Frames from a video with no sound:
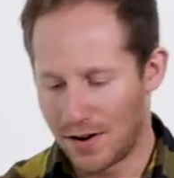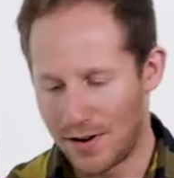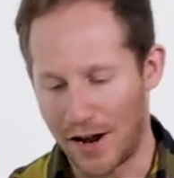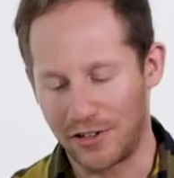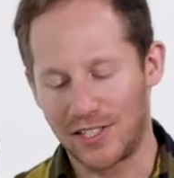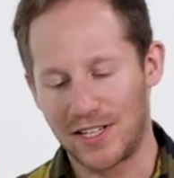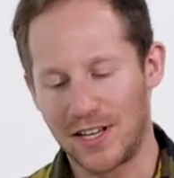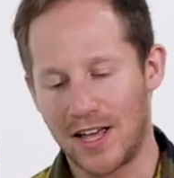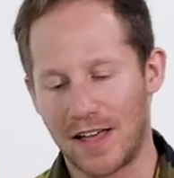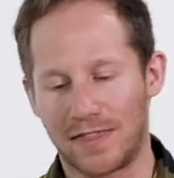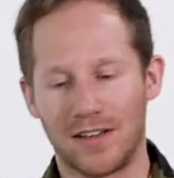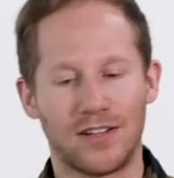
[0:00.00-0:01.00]
Now, you'll see
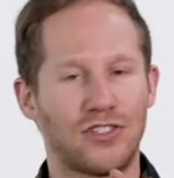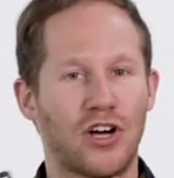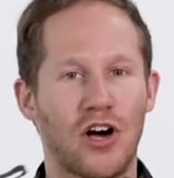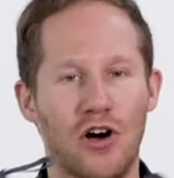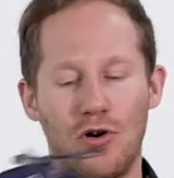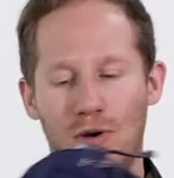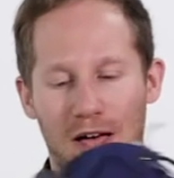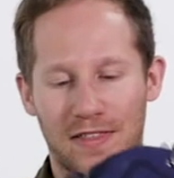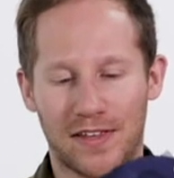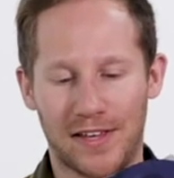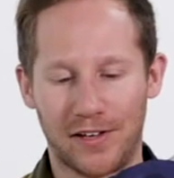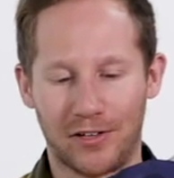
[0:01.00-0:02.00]
at the toe and
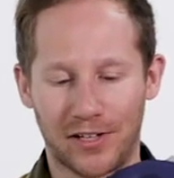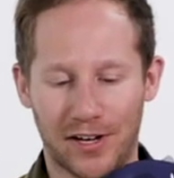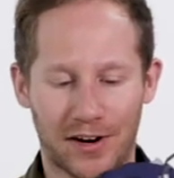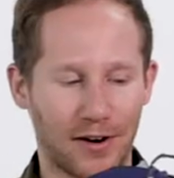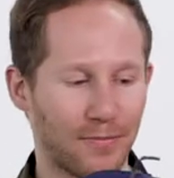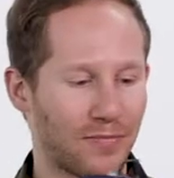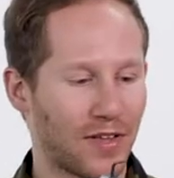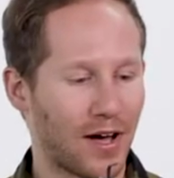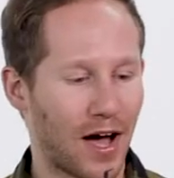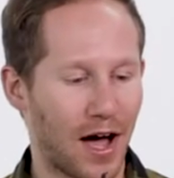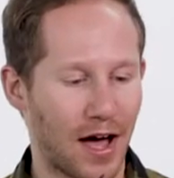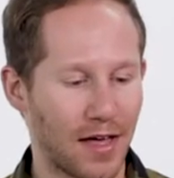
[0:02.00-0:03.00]
the heel here,
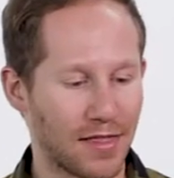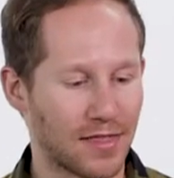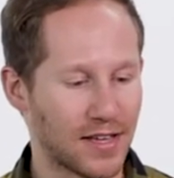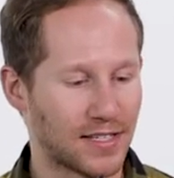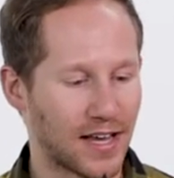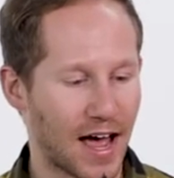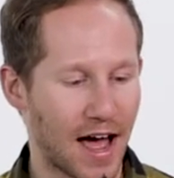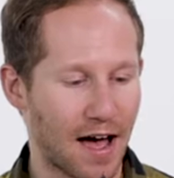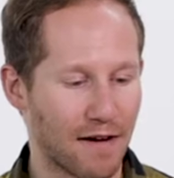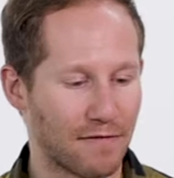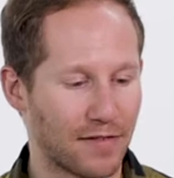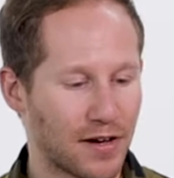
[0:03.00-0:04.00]
uh, these
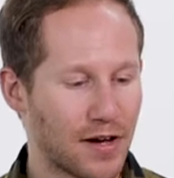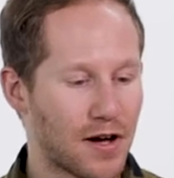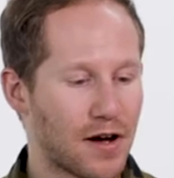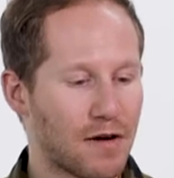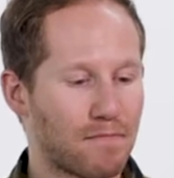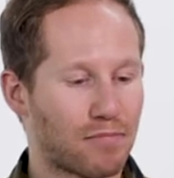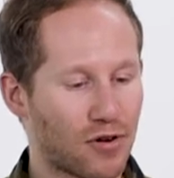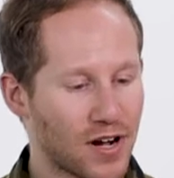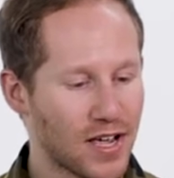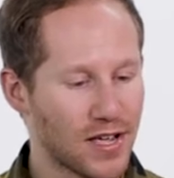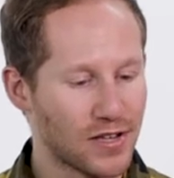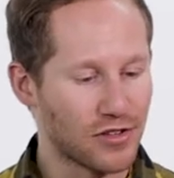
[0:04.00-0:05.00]
have
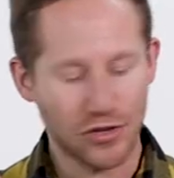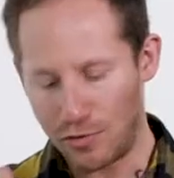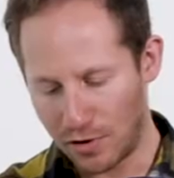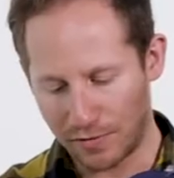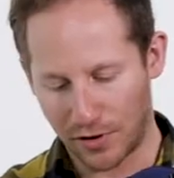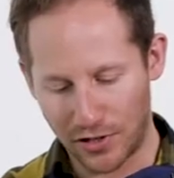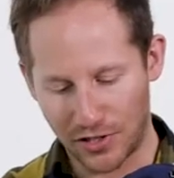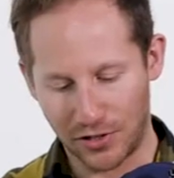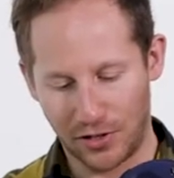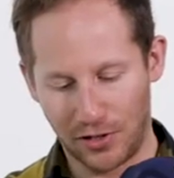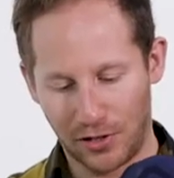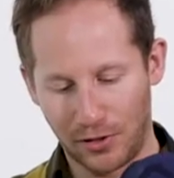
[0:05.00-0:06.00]
pretty
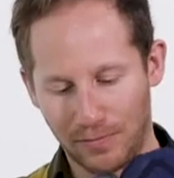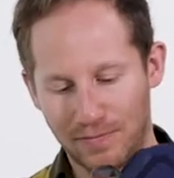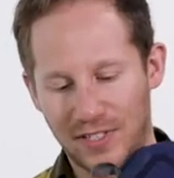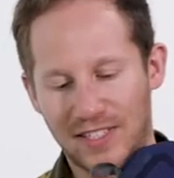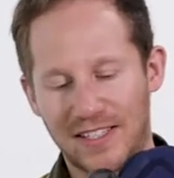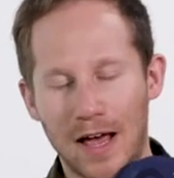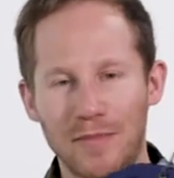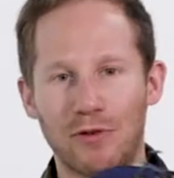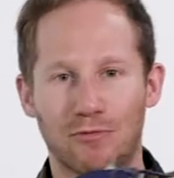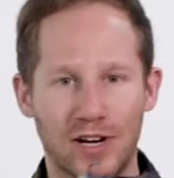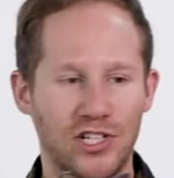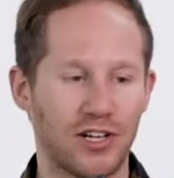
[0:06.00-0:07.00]
universal
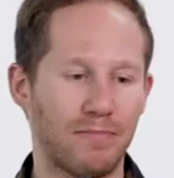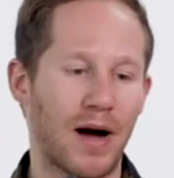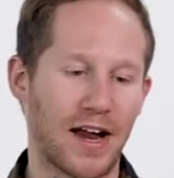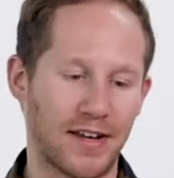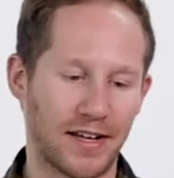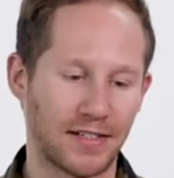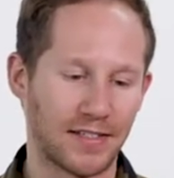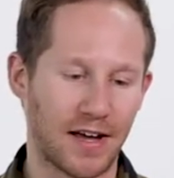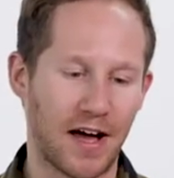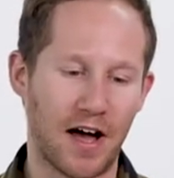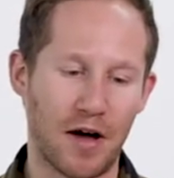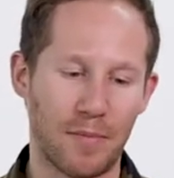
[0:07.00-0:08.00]
semi-rigid bindings.
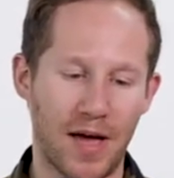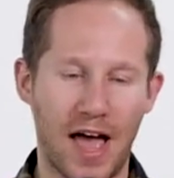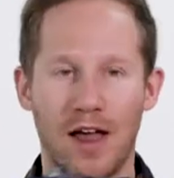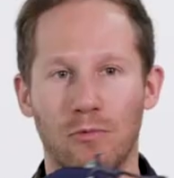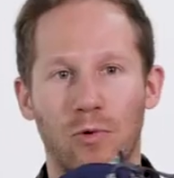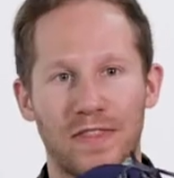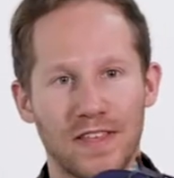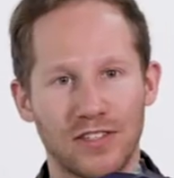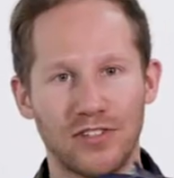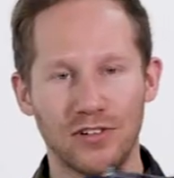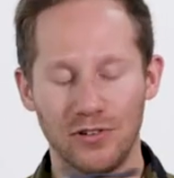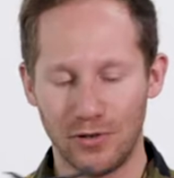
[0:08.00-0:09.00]
Um, and what
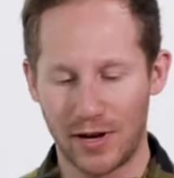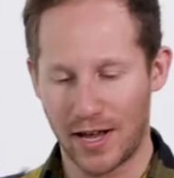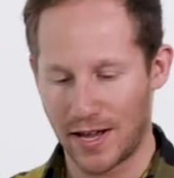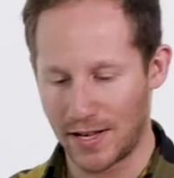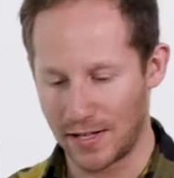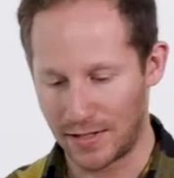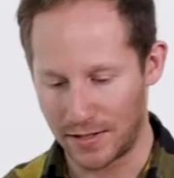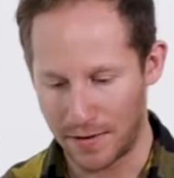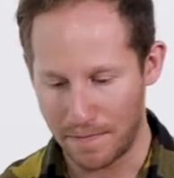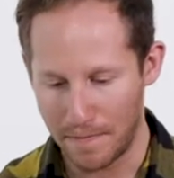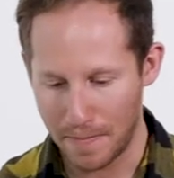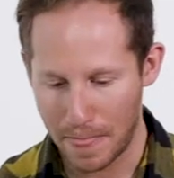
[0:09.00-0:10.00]
these do is
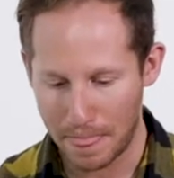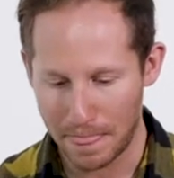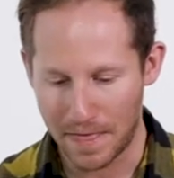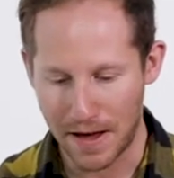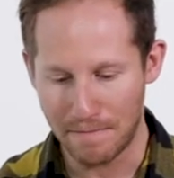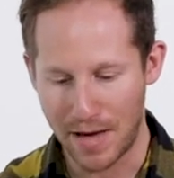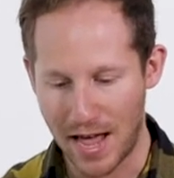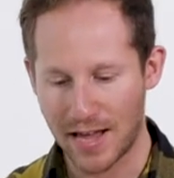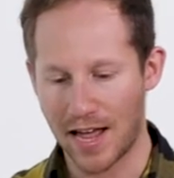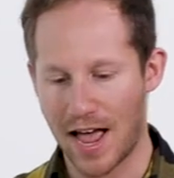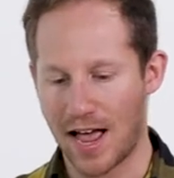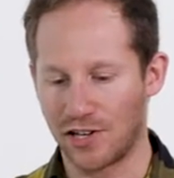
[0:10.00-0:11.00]
they
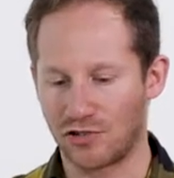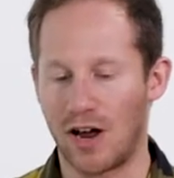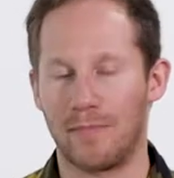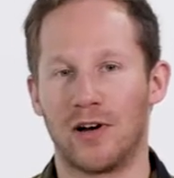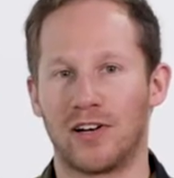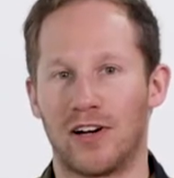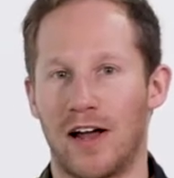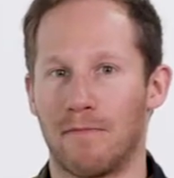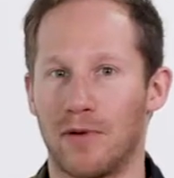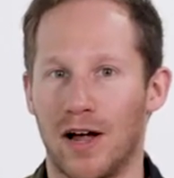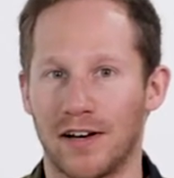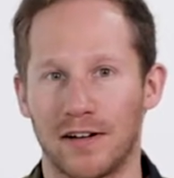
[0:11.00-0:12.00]
make a strap-on
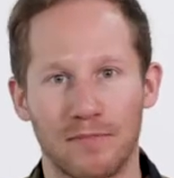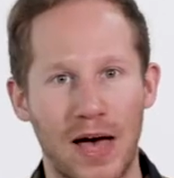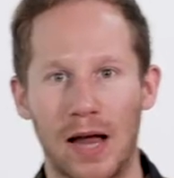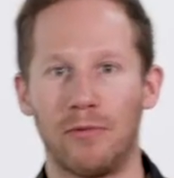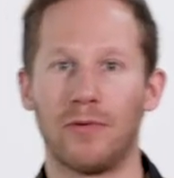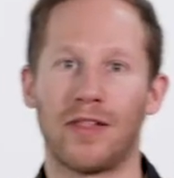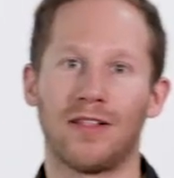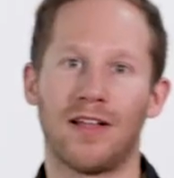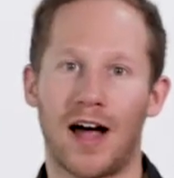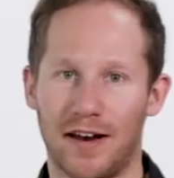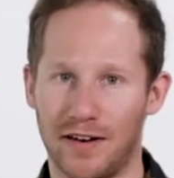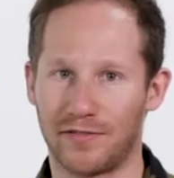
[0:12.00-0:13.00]
crampon compatible with a
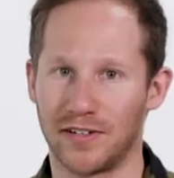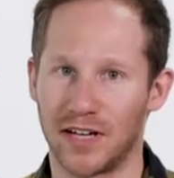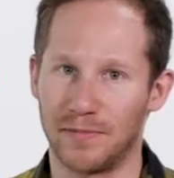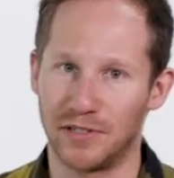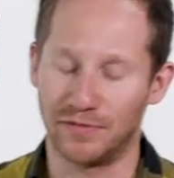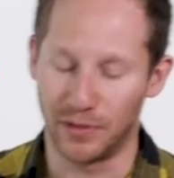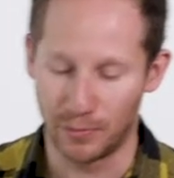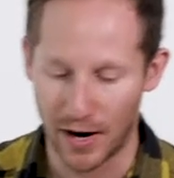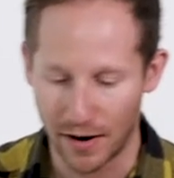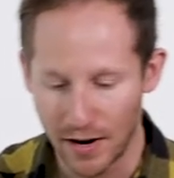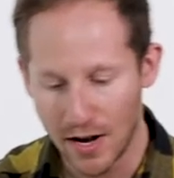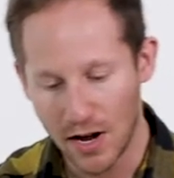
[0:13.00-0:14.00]
lot of different types of footwear.